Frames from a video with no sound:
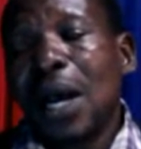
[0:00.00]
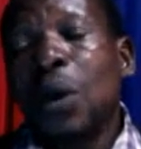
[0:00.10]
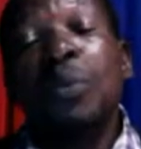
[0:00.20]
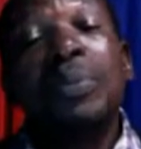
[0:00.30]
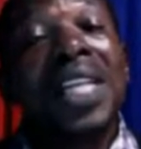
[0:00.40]

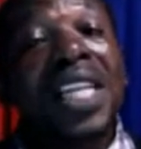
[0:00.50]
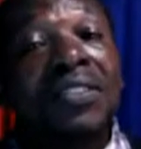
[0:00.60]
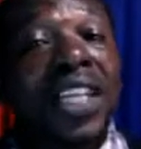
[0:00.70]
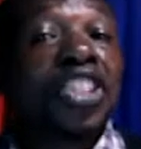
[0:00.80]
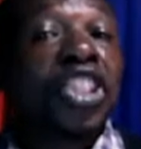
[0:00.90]
who
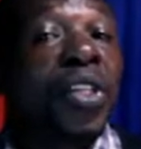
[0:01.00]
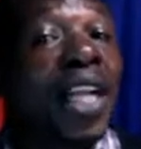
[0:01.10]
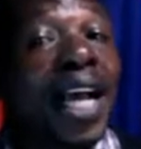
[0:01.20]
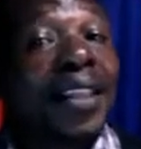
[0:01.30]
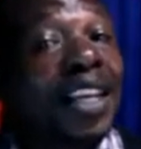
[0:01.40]
believe that children
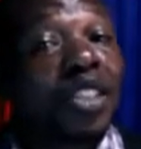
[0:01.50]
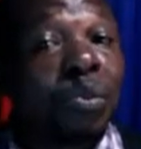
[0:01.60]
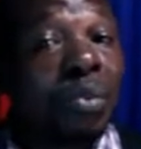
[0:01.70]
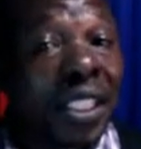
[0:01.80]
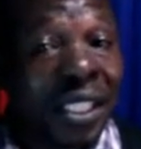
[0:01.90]
are there to
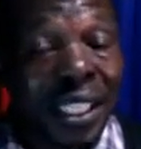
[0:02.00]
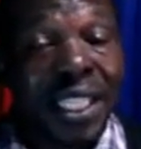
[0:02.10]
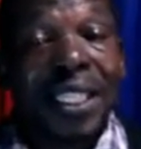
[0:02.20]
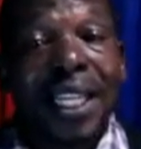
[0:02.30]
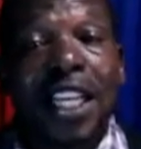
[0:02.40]
be
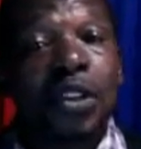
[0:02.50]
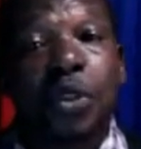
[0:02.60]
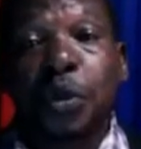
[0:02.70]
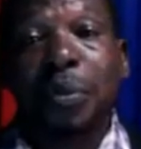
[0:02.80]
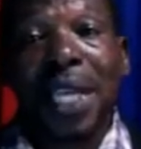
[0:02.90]
seen and
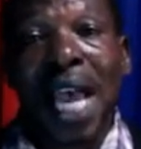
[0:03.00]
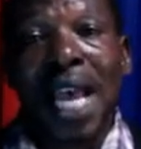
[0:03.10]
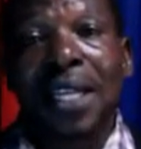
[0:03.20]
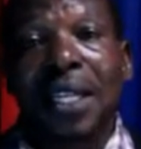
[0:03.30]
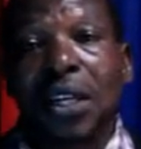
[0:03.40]
not to be
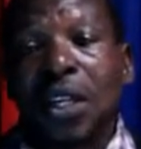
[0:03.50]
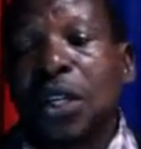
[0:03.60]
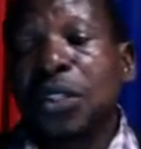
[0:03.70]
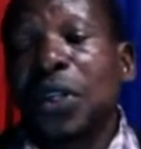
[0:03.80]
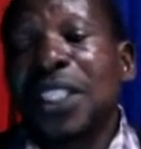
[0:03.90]
heard,
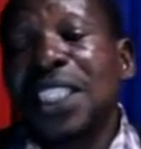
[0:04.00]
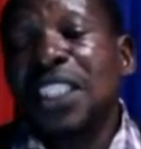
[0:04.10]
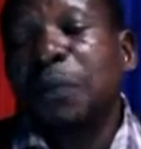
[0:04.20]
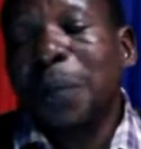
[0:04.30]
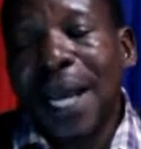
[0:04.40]

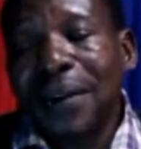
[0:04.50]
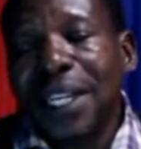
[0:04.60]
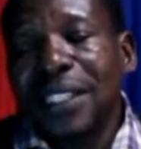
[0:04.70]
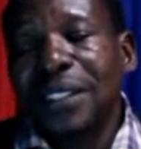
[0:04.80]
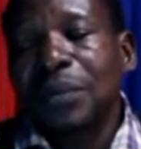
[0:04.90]
authoritative
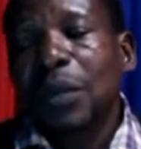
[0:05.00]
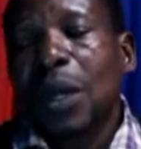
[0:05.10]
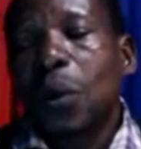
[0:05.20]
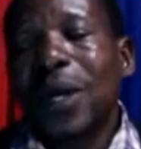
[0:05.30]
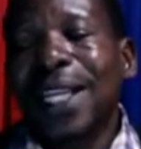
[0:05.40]
parents
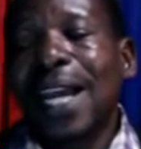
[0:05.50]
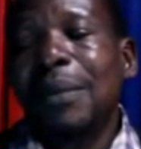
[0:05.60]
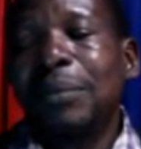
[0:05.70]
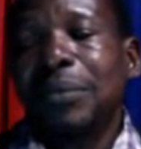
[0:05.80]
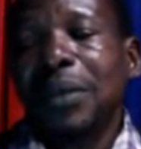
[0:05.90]

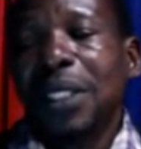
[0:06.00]
welcome